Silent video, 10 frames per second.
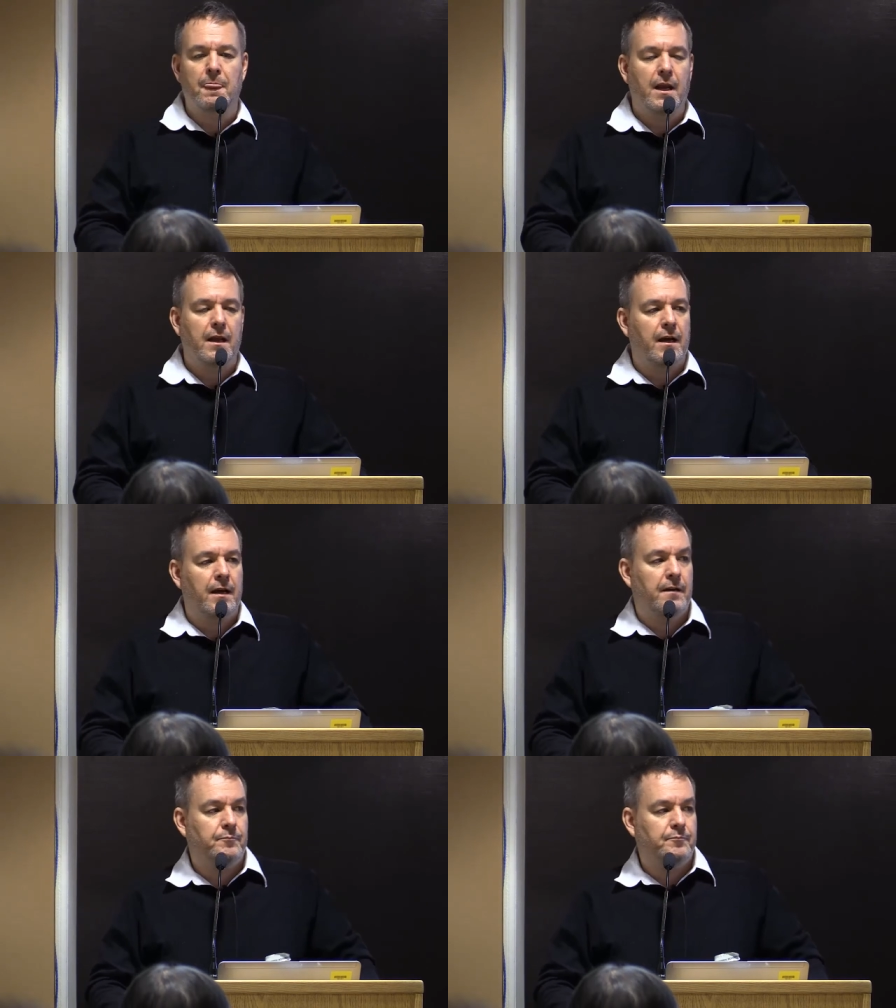
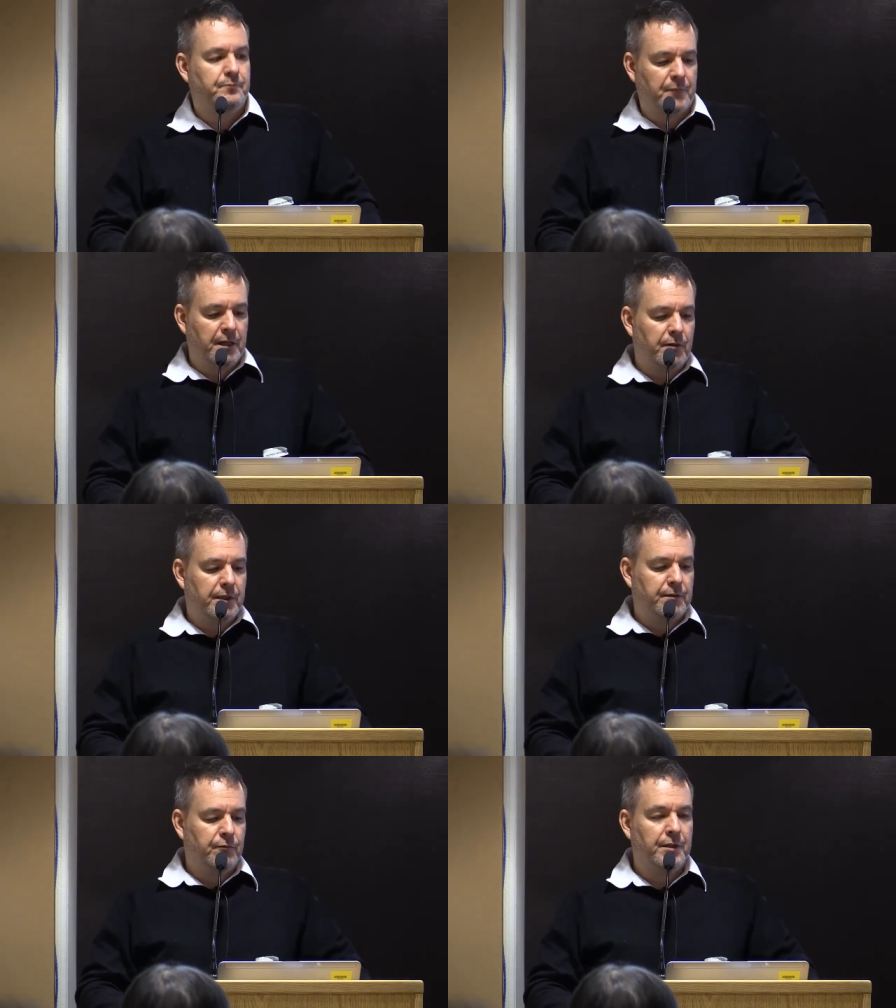
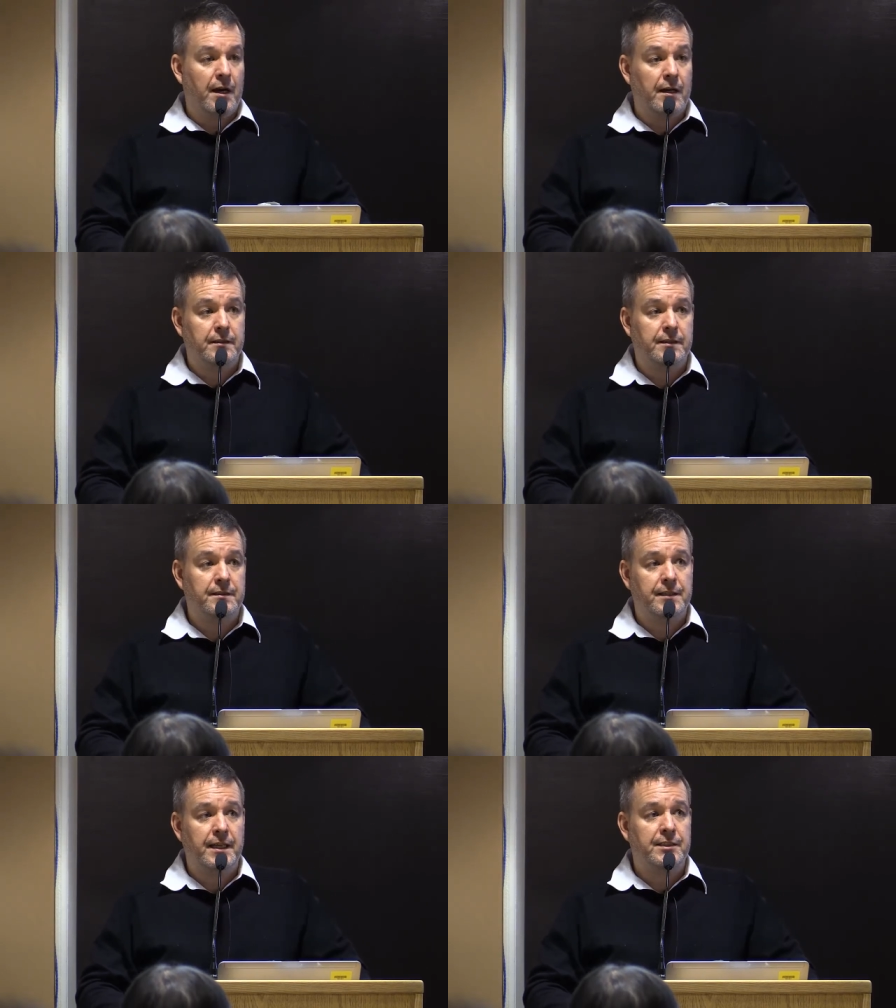We're not
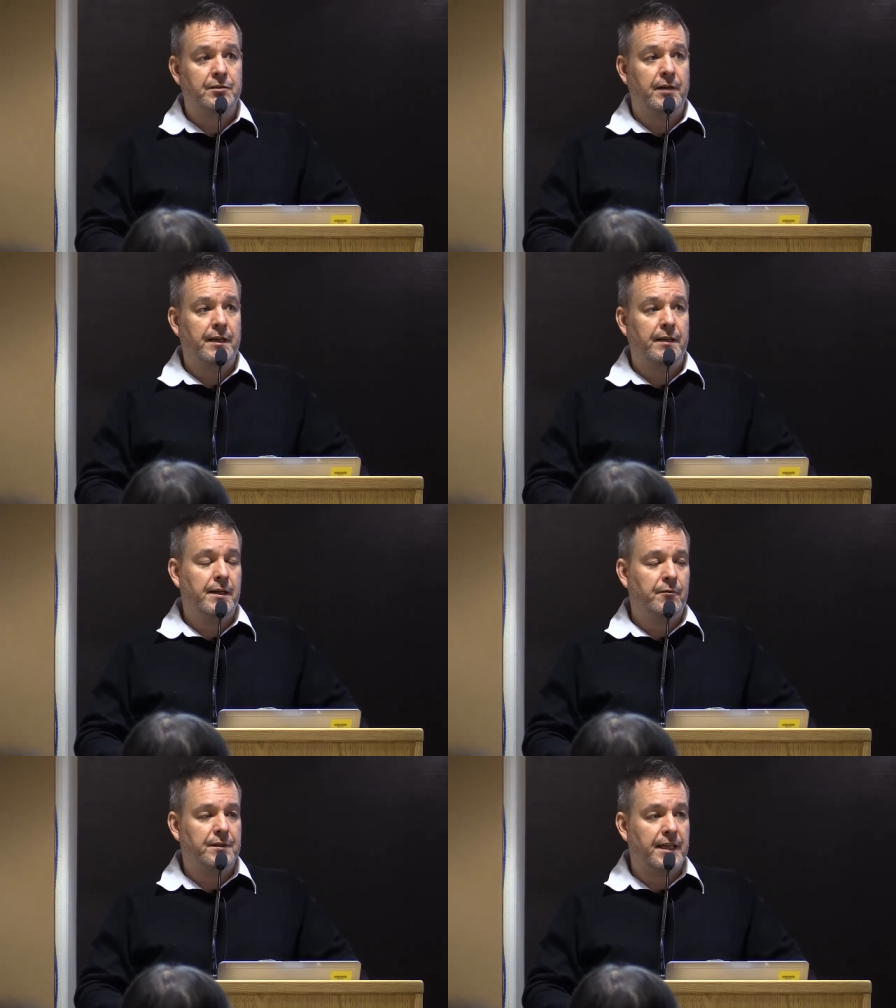saturated.
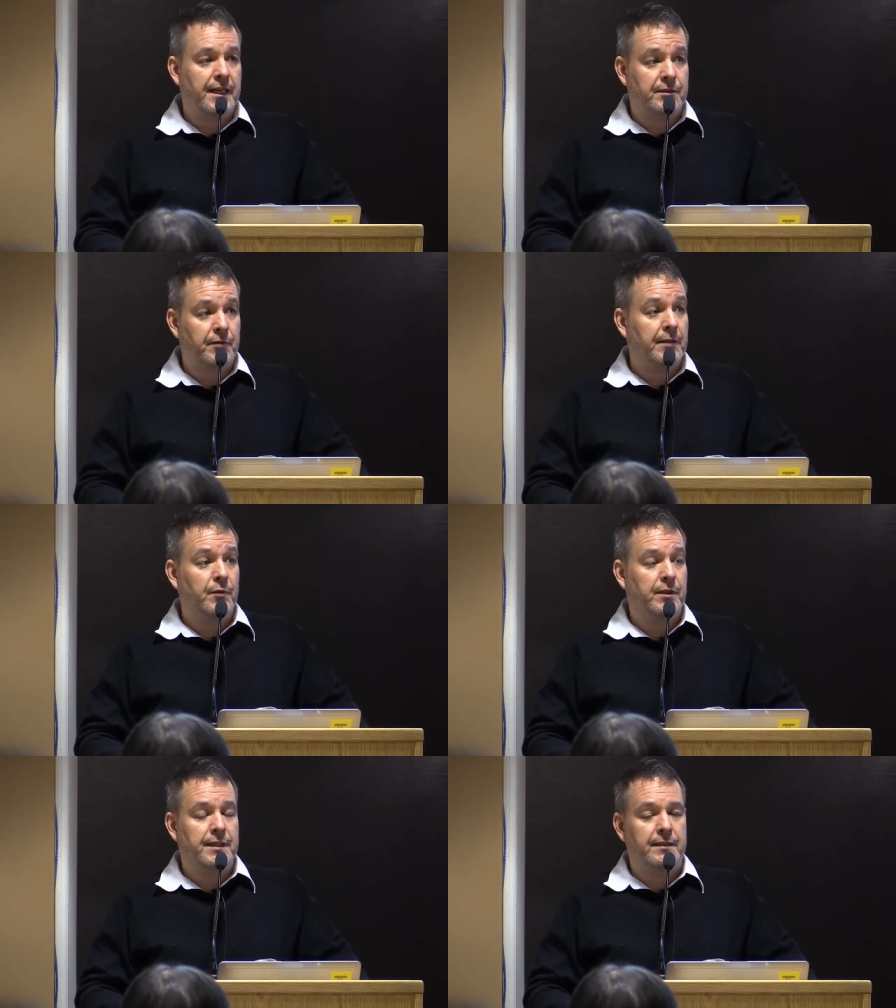They weren't saturated
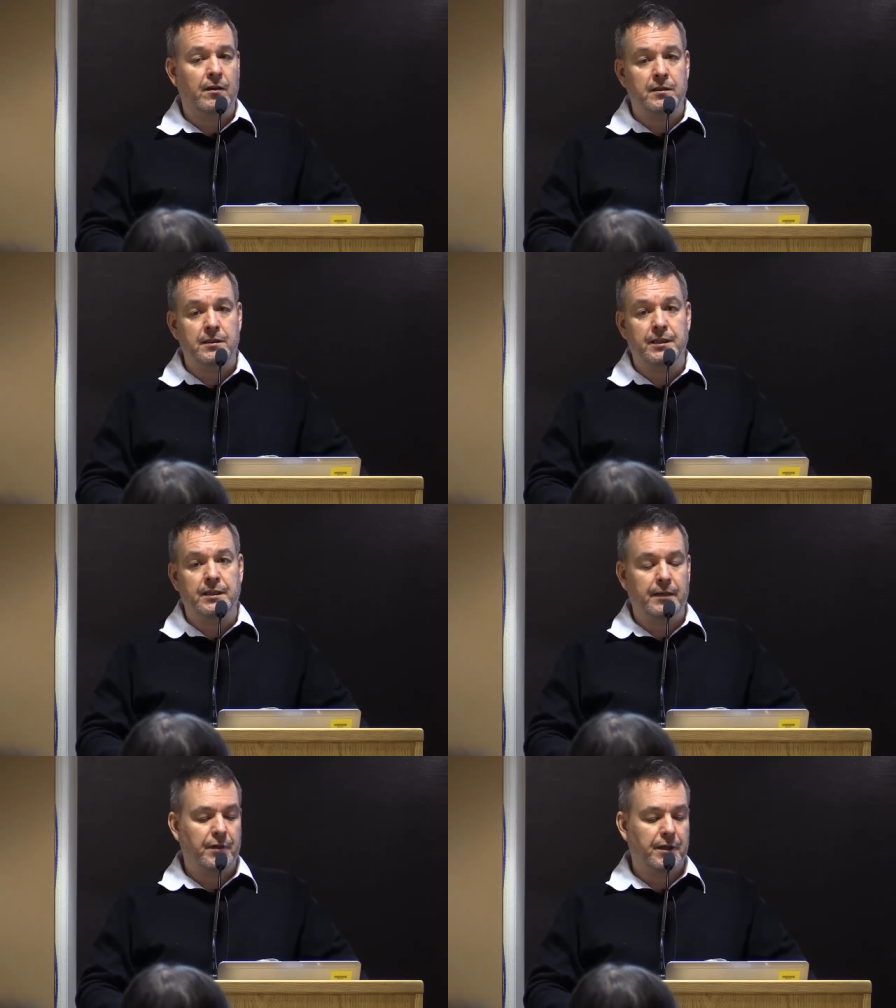with technology
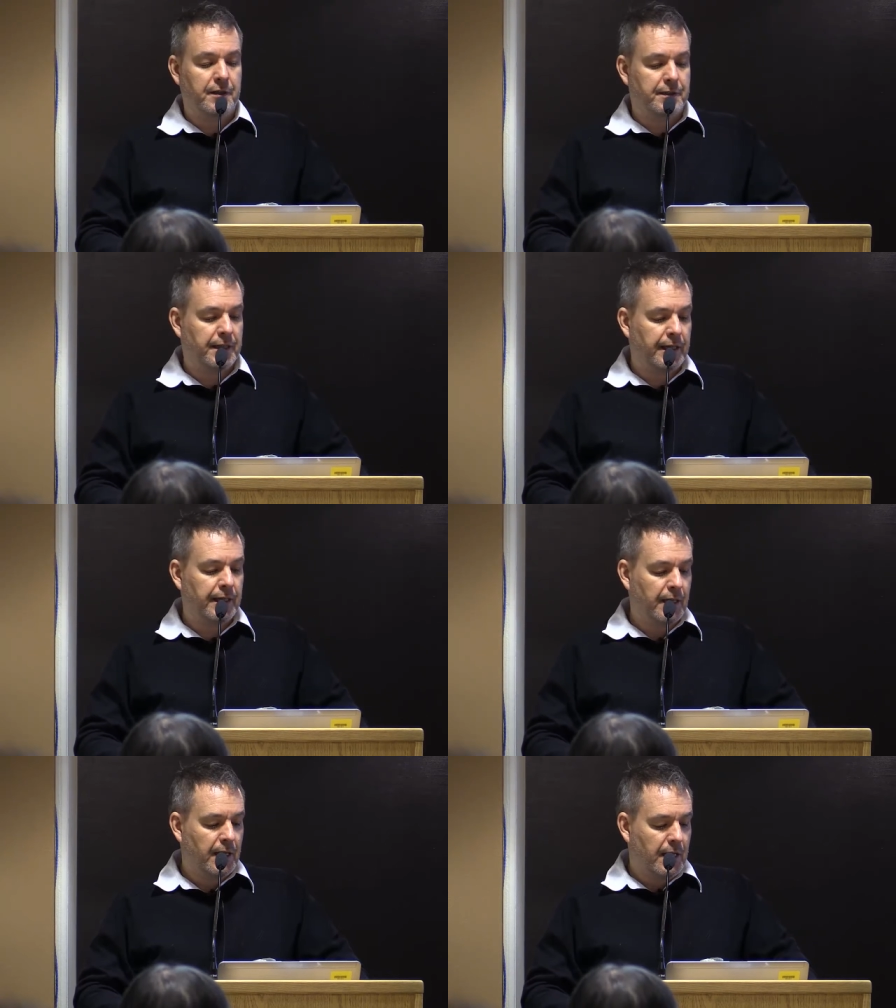like we are today.